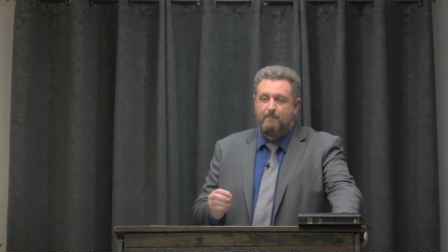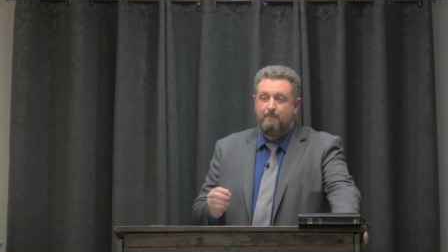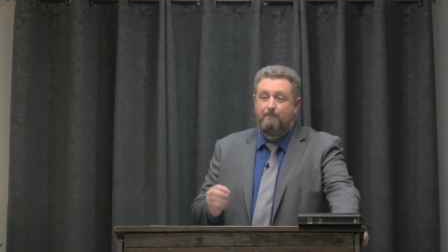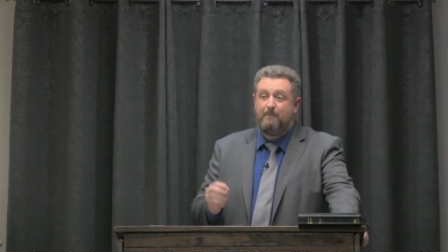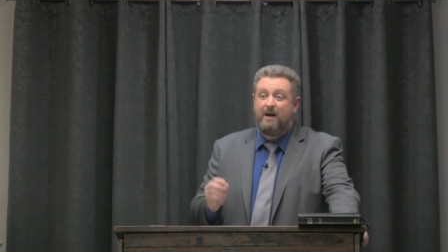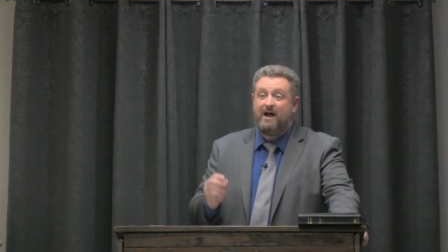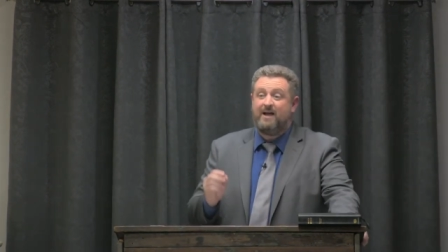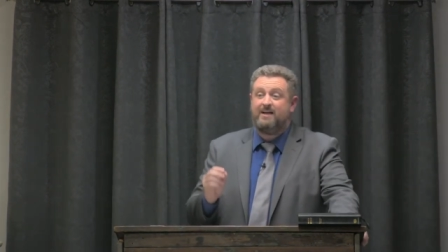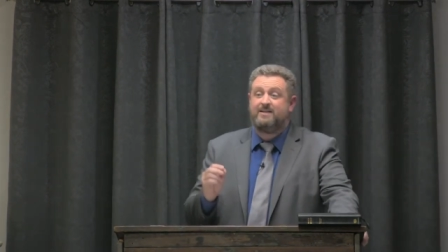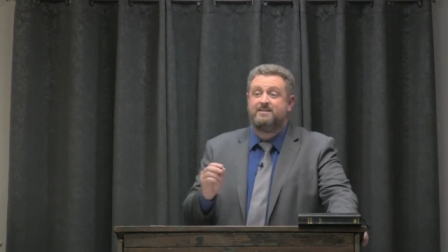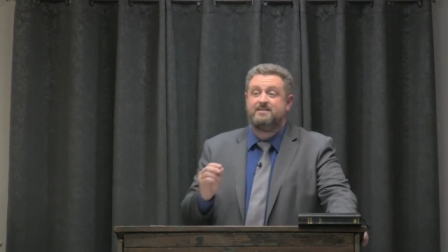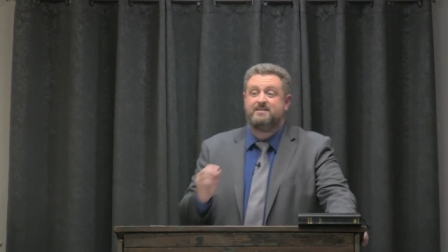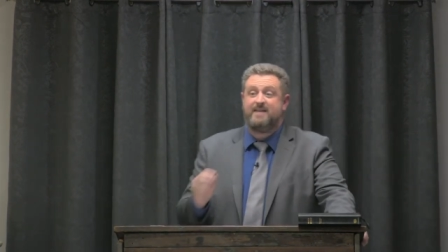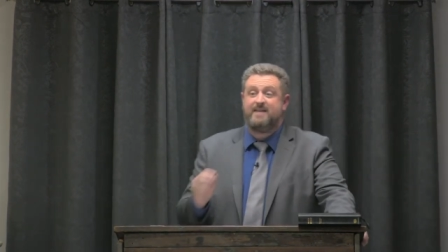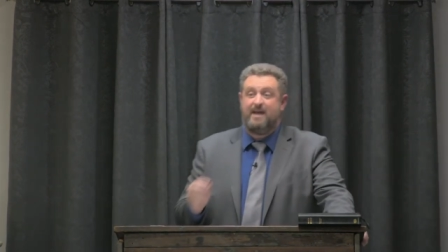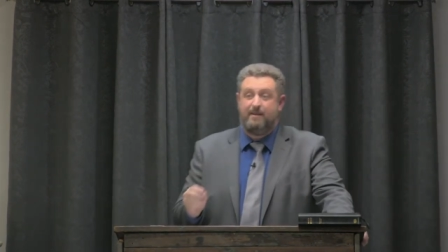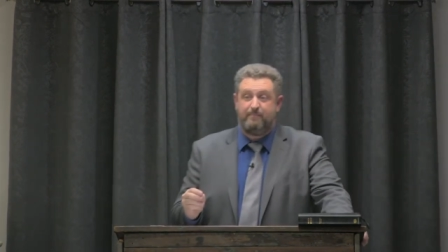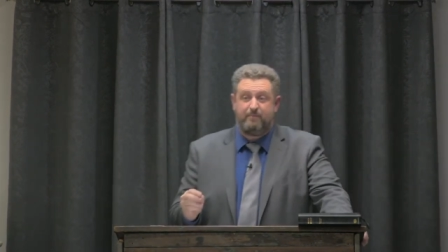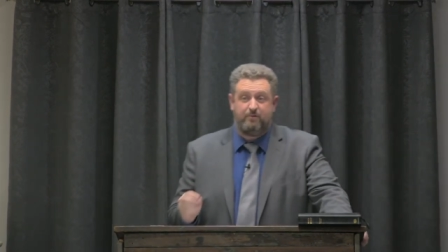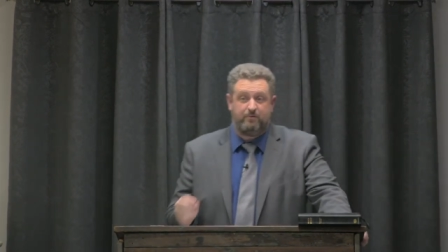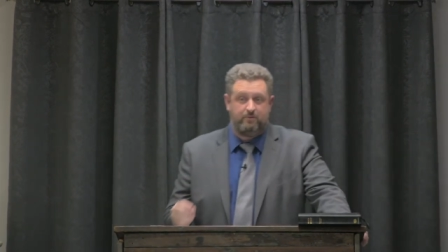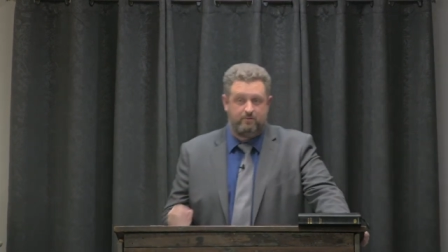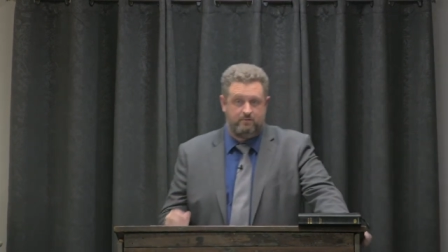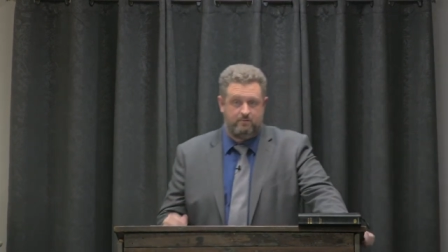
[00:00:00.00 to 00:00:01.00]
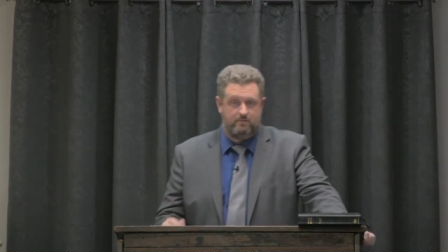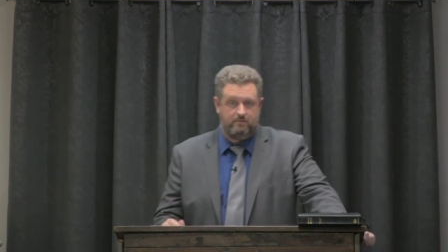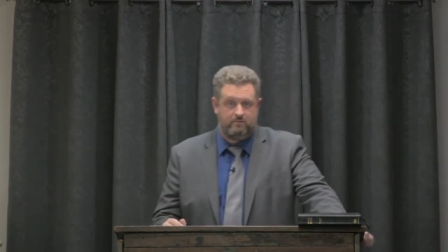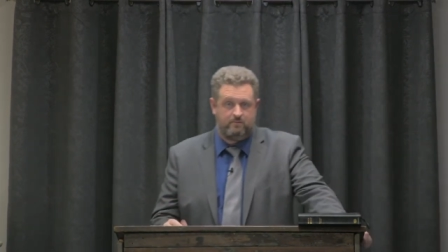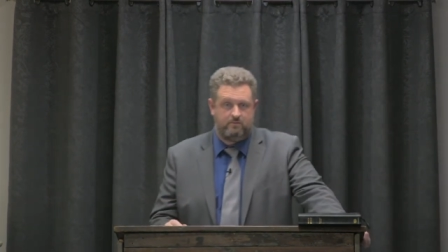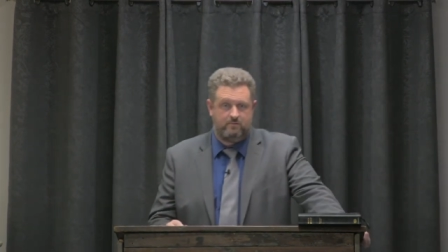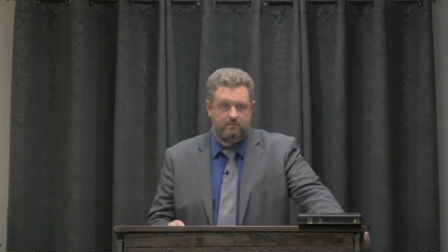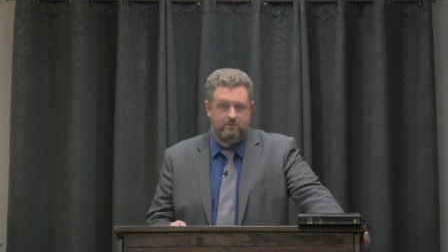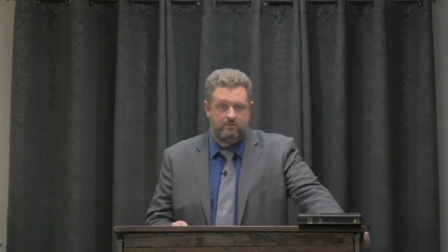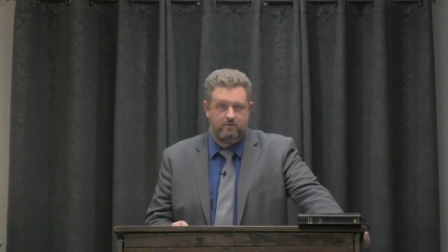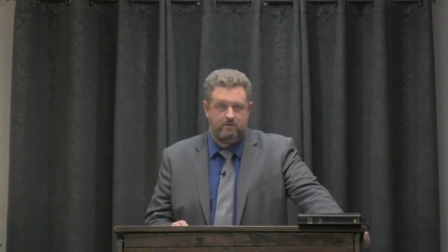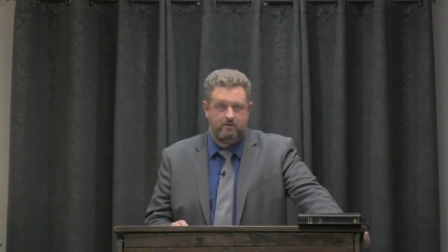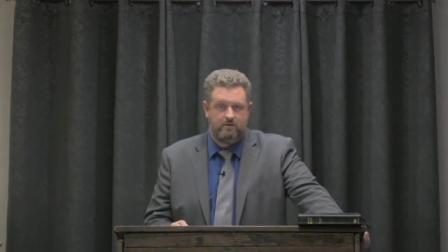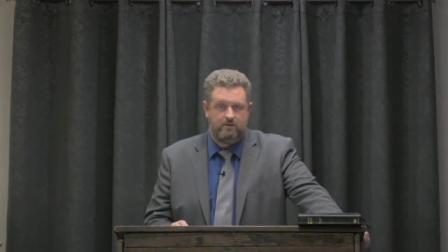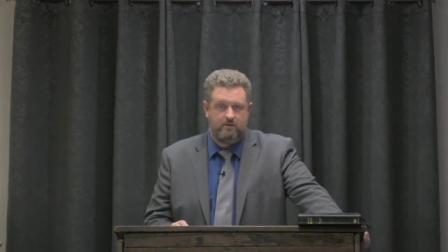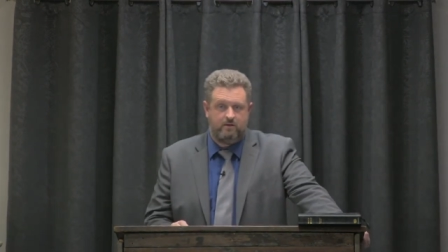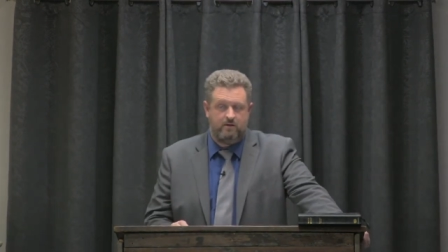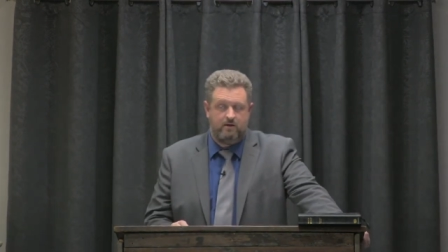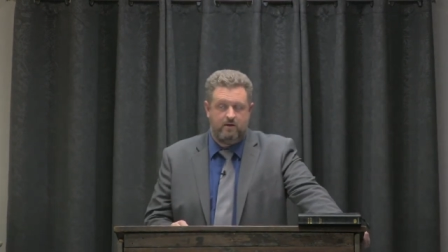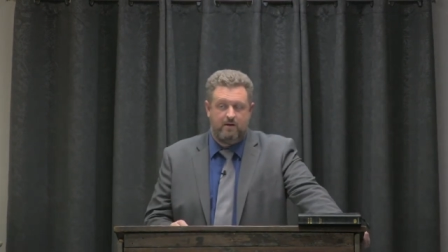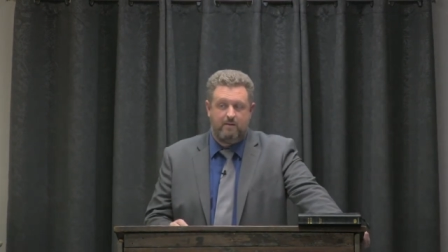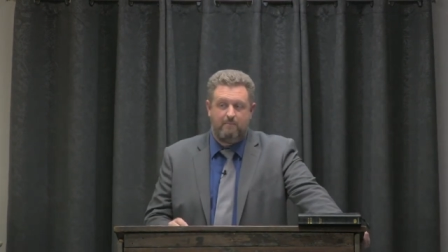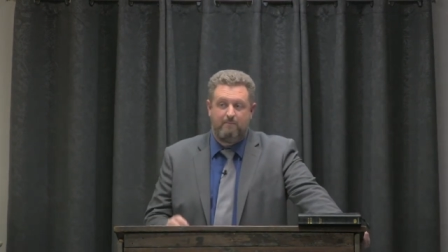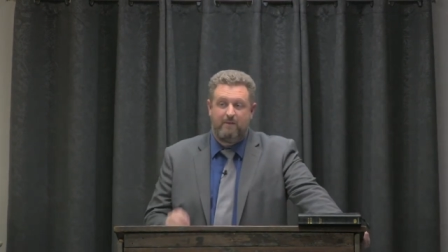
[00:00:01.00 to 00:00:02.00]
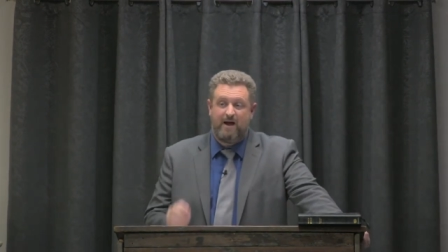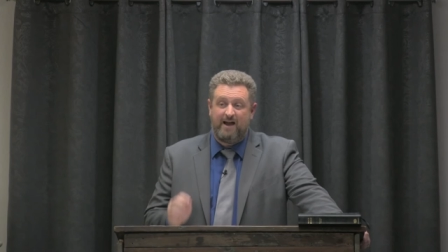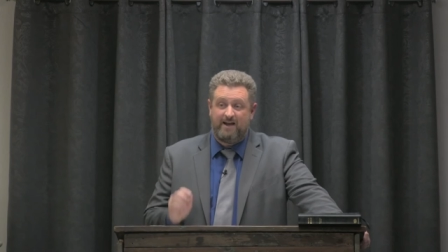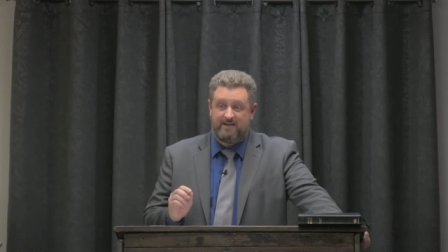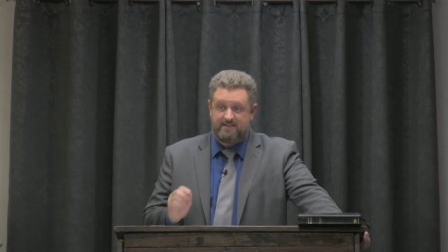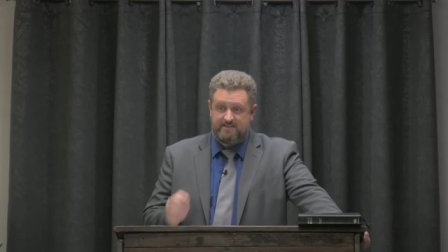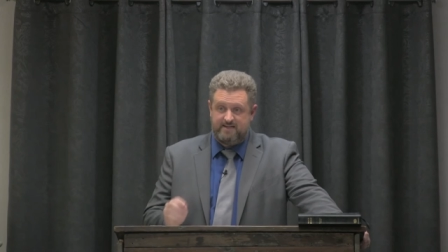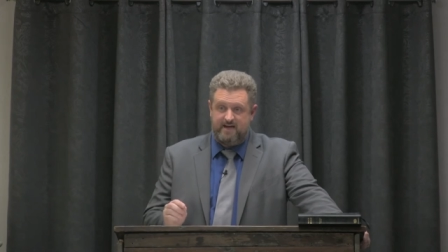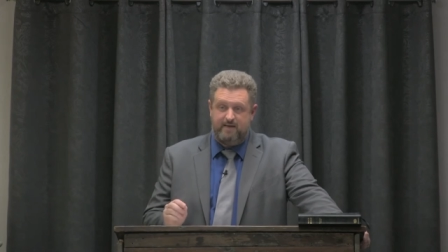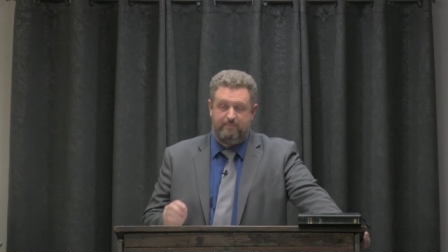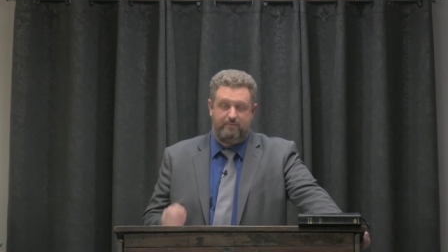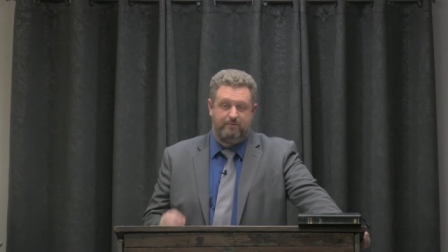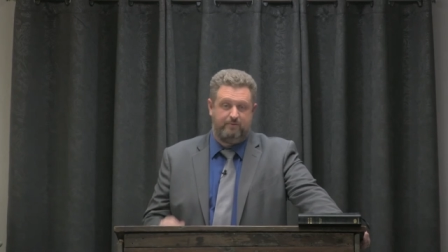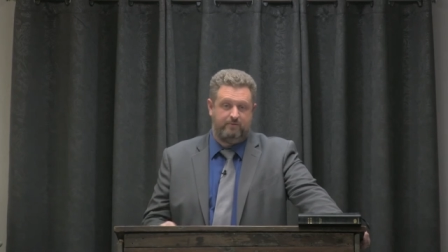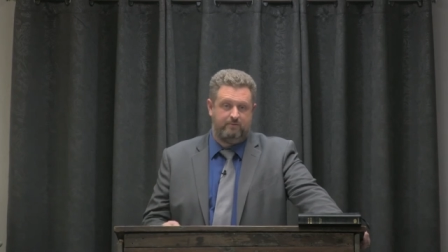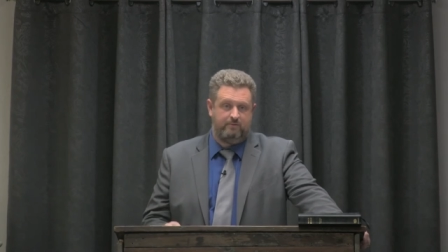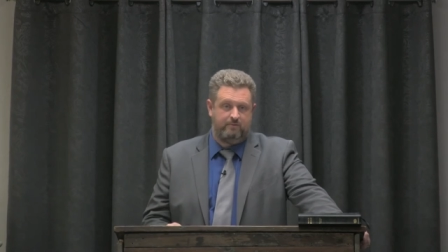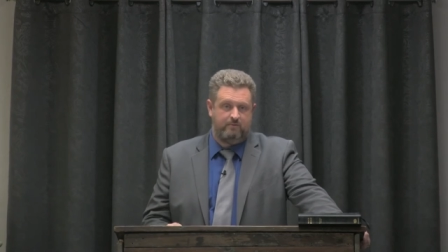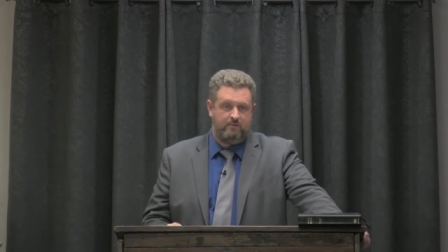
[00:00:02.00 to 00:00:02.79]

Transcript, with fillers: By example. By example.